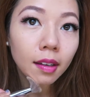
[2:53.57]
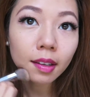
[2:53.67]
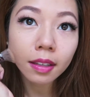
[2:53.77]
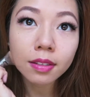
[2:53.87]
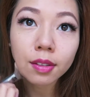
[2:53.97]

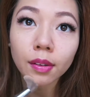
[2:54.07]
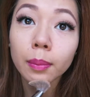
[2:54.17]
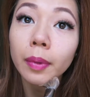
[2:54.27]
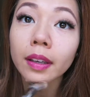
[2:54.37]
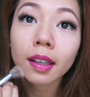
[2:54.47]
And so
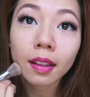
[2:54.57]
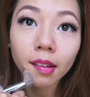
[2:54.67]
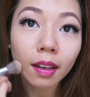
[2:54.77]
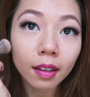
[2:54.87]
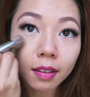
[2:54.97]
I'm liking
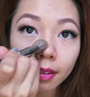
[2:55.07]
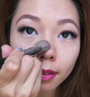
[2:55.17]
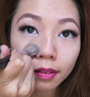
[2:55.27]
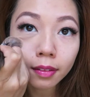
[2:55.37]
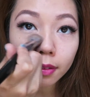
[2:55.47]
that
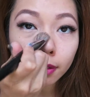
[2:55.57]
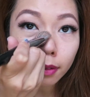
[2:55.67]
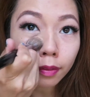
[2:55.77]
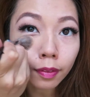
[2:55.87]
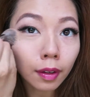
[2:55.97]

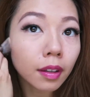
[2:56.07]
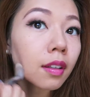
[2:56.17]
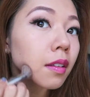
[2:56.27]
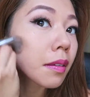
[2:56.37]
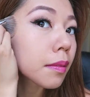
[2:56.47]
so far.
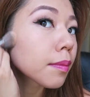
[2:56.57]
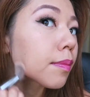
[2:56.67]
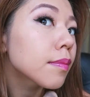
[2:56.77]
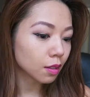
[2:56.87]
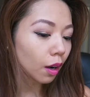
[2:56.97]

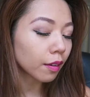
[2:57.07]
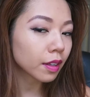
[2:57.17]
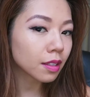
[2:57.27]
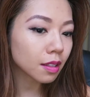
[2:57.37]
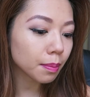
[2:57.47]
So
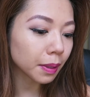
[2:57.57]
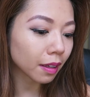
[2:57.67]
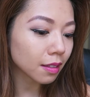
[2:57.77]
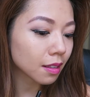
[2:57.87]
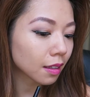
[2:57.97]
obviously,
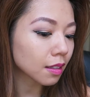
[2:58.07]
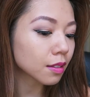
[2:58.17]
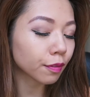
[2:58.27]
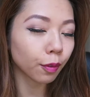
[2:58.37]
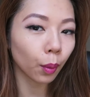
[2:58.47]
because it is
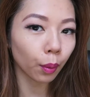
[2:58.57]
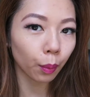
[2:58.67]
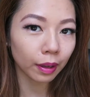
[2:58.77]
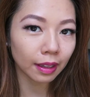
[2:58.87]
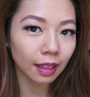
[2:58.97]
for
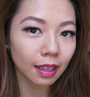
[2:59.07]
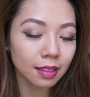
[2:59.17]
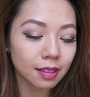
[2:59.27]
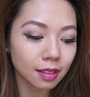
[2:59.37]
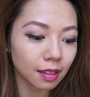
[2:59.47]
oily
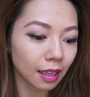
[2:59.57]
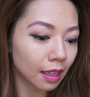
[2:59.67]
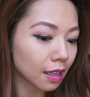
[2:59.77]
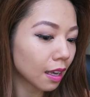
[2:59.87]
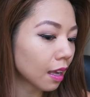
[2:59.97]

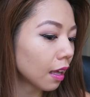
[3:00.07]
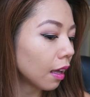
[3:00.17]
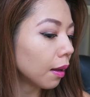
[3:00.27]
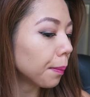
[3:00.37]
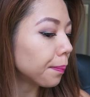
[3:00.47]
skin,
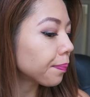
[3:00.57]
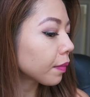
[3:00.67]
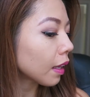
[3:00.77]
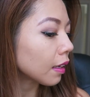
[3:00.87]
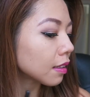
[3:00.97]
and
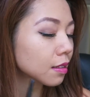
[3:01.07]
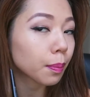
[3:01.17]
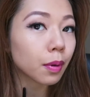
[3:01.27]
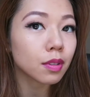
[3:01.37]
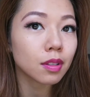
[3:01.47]
it's
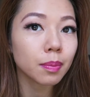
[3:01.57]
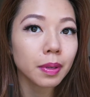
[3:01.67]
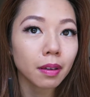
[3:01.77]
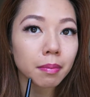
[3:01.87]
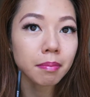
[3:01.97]
supposed to
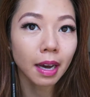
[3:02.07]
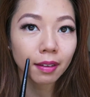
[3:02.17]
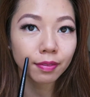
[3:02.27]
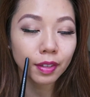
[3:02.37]
be a matte